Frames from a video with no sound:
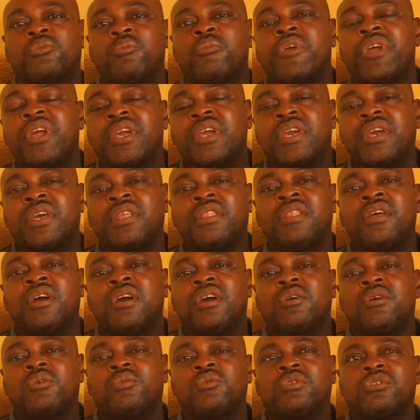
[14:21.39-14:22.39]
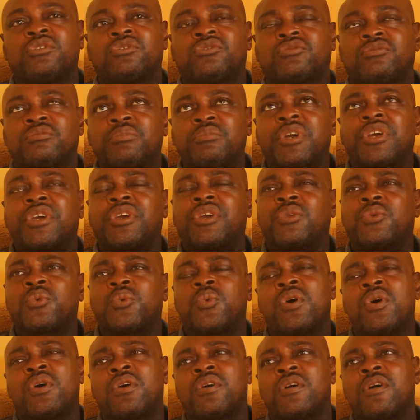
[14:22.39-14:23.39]
bring in, what to make it
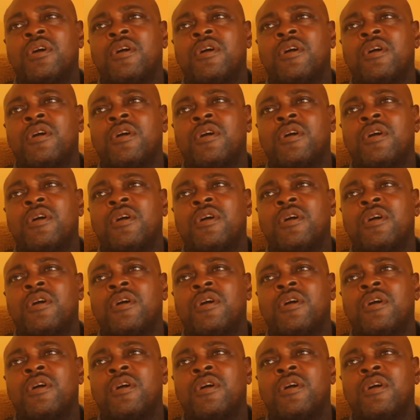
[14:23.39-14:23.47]
work.